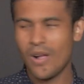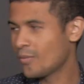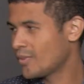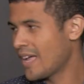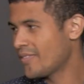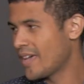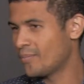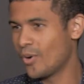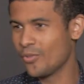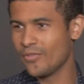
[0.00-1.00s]
Well, I'm glad
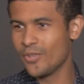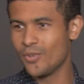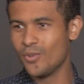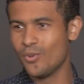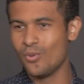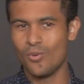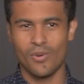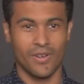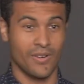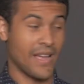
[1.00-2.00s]
that both of
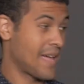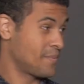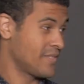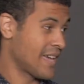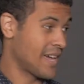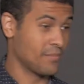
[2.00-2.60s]
you are happy that